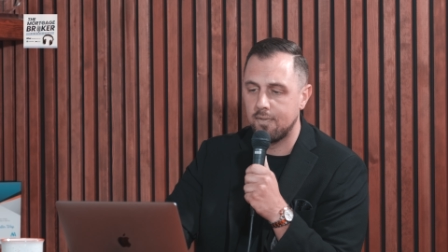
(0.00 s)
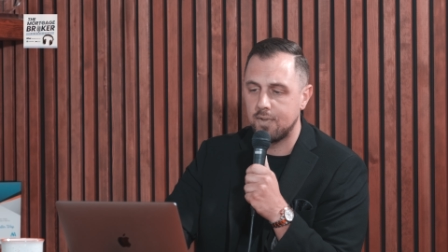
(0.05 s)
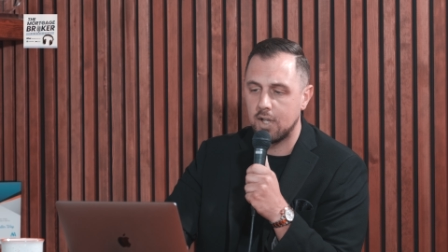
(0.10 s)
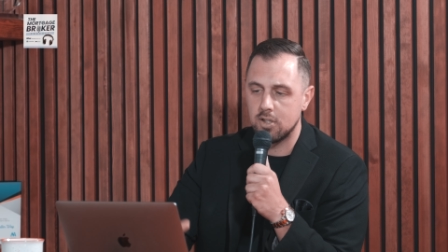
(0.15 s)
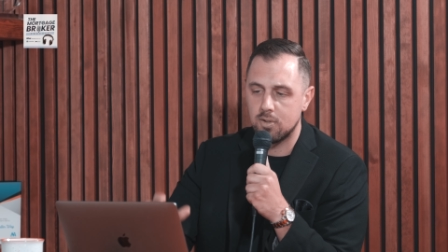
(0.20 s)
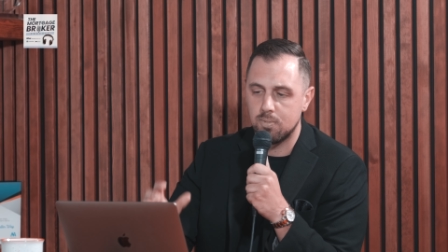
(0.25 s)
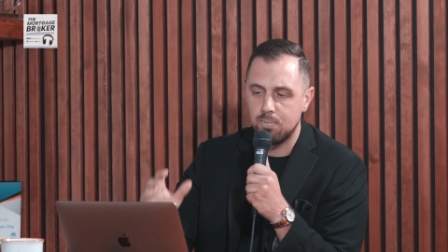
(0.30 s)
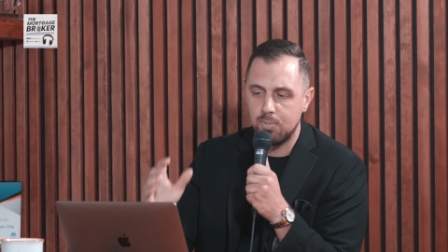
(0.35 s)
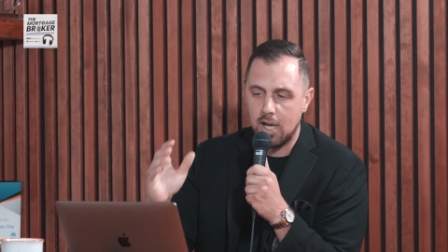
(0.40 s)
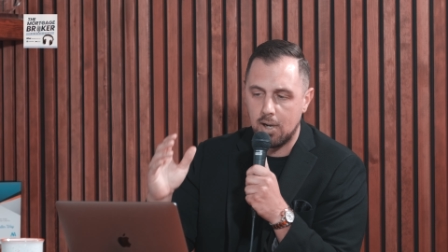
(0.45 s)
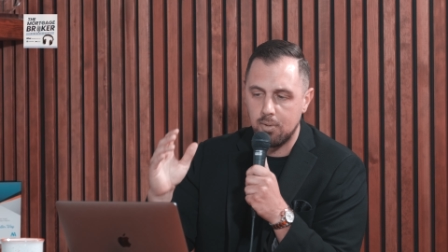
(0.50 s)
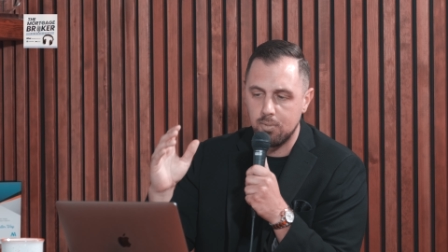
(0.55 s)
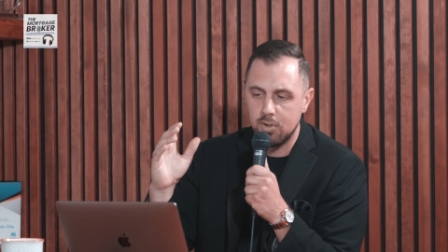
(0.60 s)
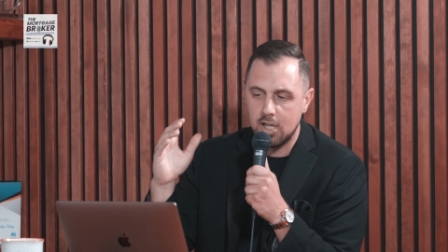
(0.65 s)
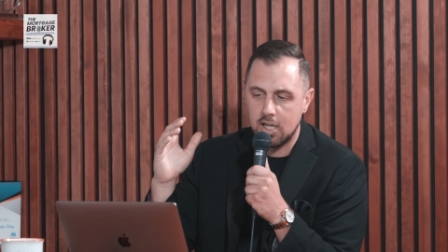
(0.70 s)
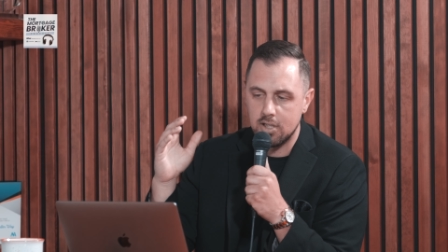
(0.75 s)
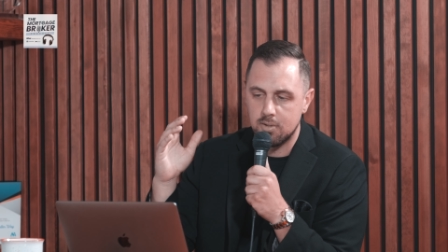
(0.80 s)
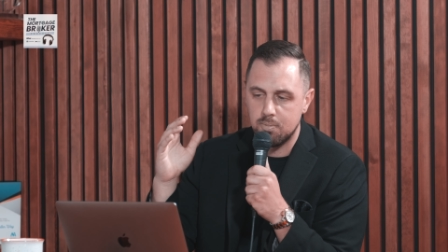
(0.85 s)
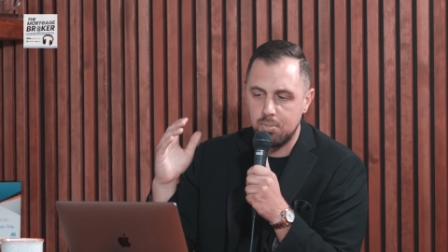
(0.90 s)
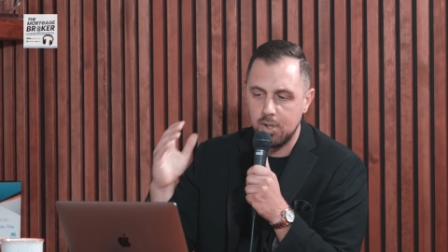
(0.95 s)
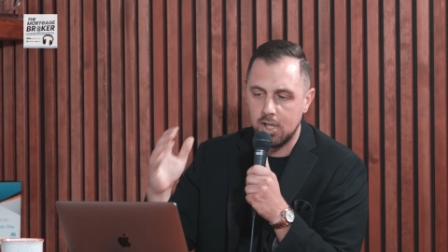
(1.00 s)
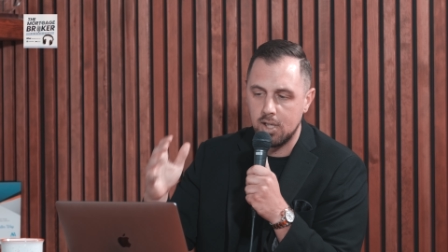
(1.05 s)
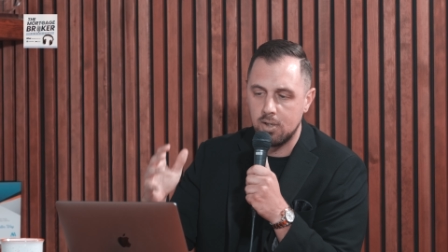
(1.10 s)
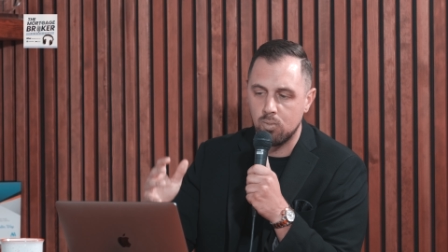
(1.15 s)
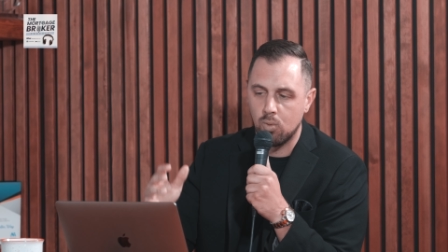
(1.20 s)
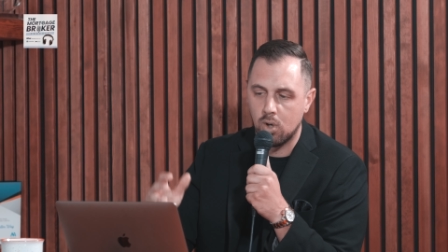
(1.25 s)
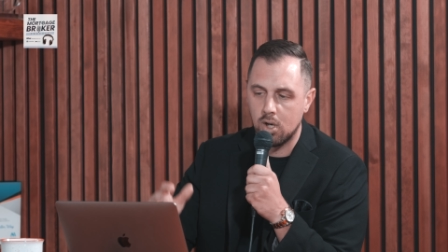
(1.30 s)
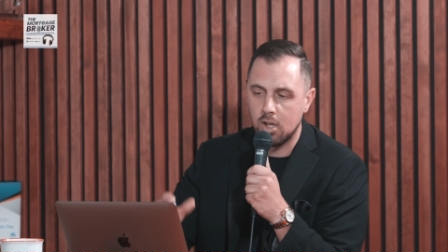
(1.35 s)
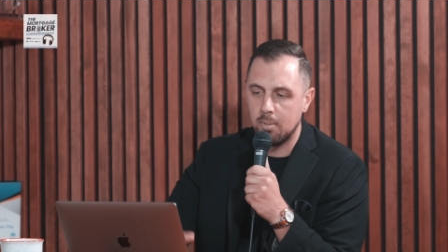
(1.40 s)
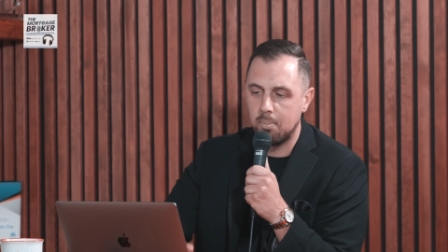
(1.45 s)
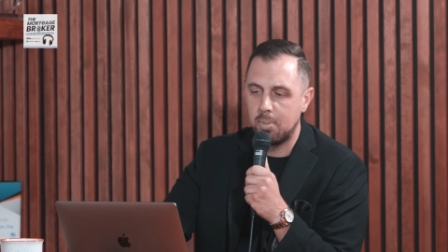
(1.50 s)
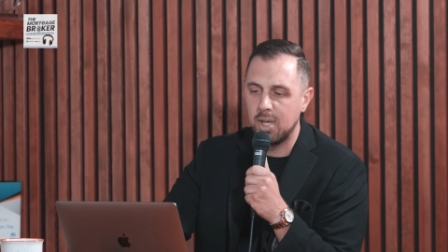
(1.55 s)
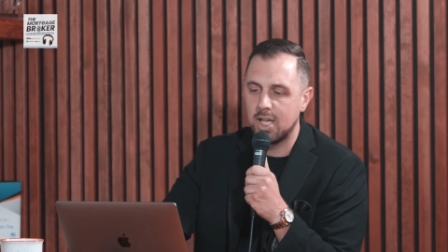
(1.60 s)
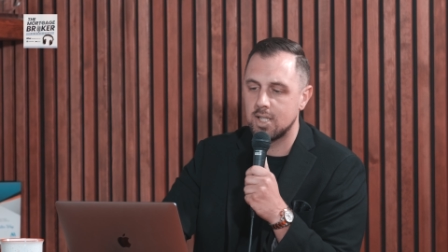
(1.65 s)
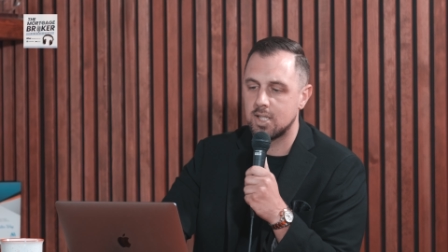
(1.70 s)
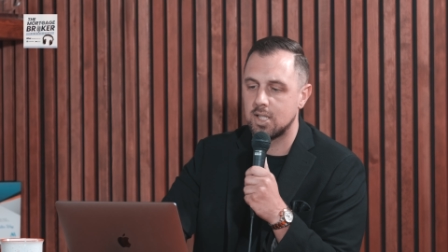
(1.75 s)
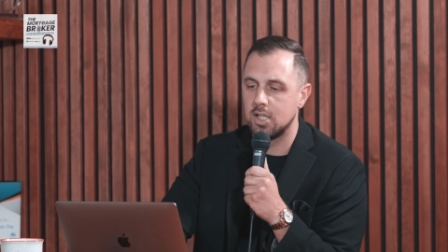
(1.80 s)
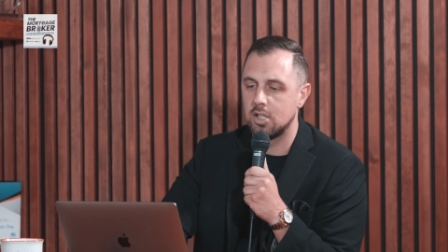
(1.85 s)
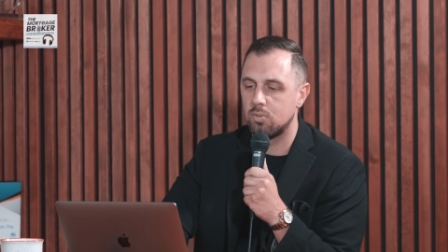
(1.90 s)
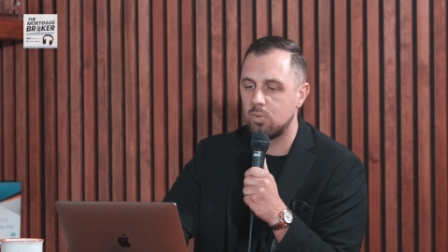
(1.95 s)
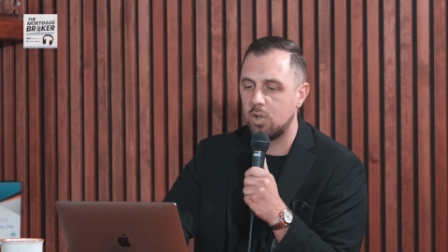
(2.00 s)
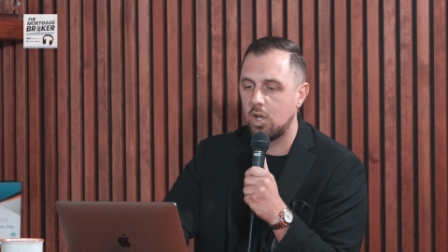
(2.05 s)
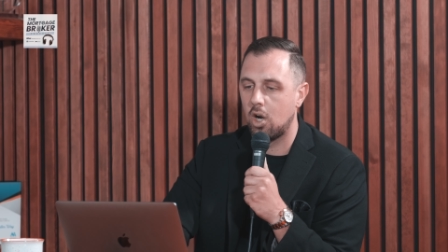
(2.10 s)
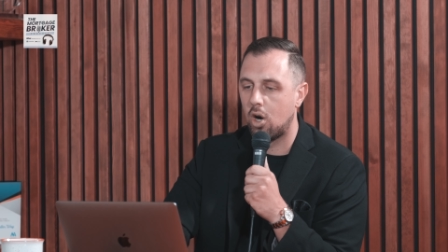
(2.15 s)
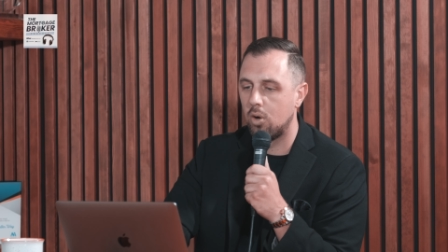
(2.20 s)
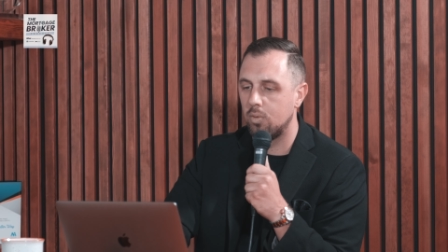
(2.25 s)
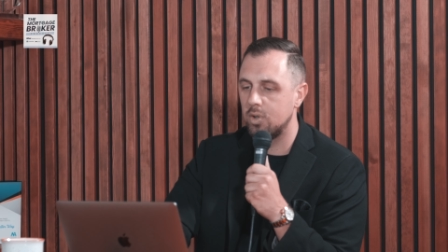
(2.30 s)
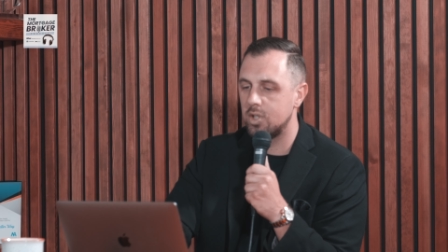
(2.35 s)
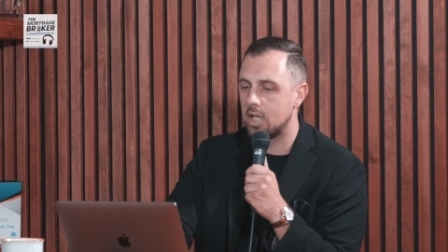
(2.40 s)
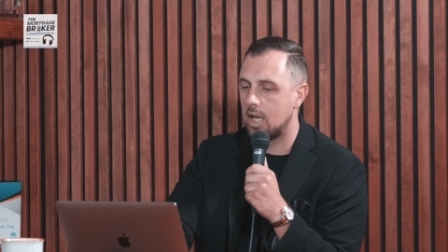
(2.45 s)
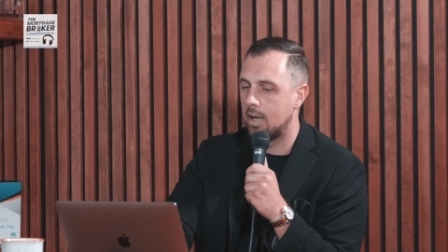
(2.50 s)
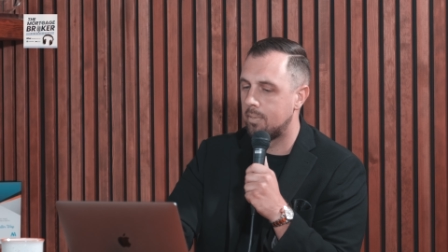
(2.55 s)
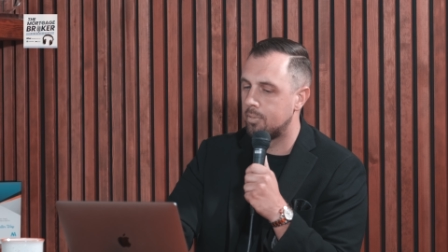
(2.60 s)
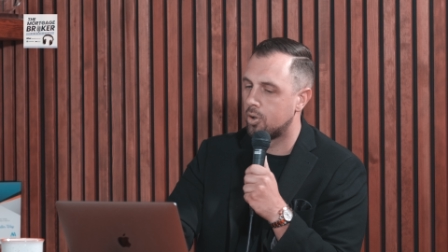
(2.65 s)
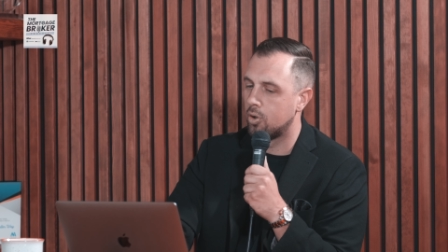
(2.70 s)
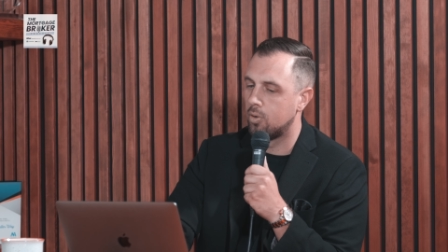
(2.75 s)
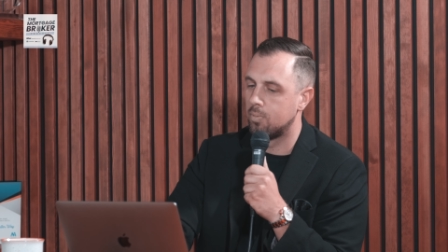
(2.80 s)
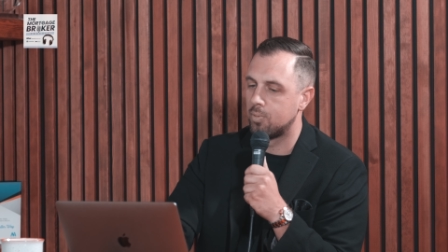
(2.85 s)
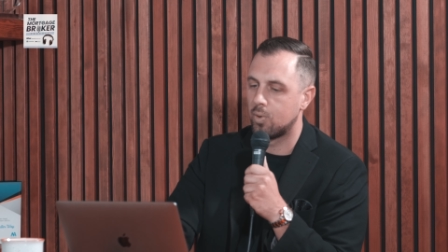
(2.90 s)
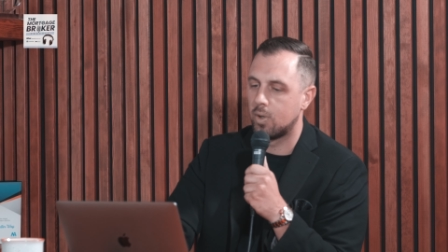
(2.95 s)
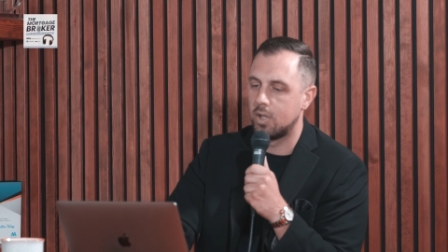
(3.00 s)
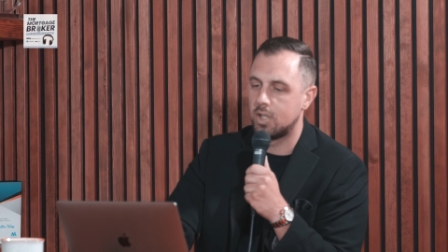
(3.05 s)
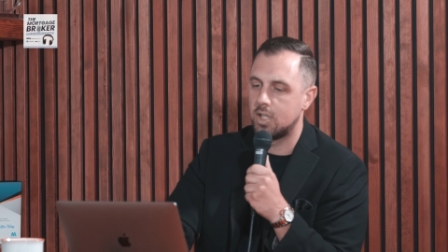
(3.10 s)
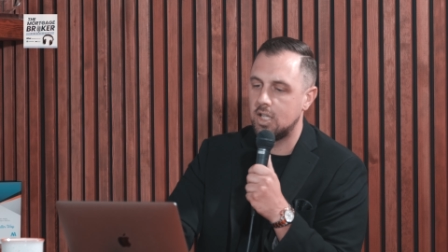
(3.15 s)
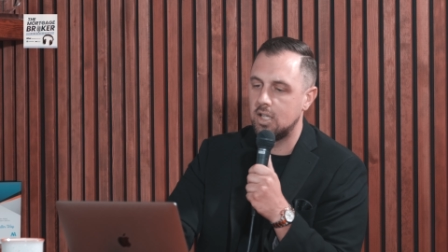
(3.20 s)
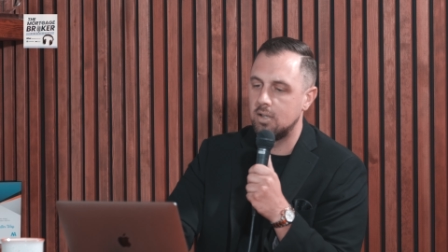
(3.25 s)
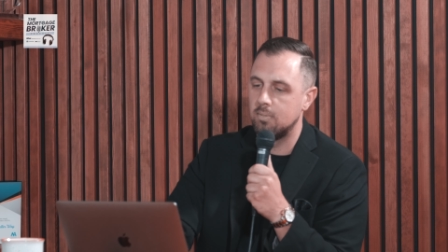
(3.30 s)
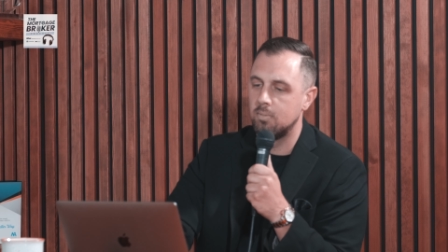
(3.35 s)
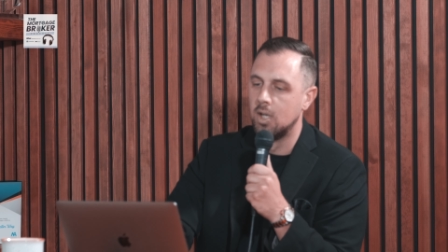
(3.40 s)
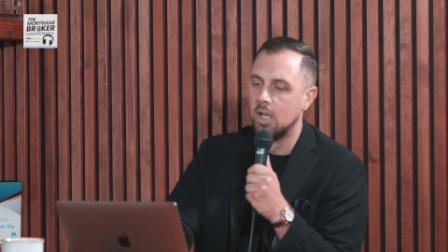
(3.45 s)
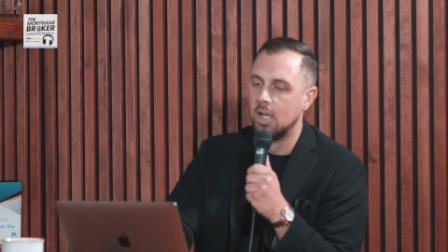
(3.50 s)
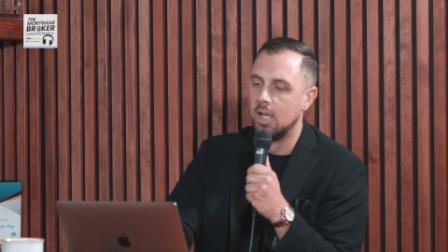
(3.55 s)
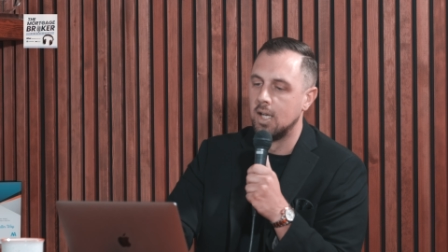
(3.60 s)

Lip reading: That's been one of the biggest things we always hammered home to our team.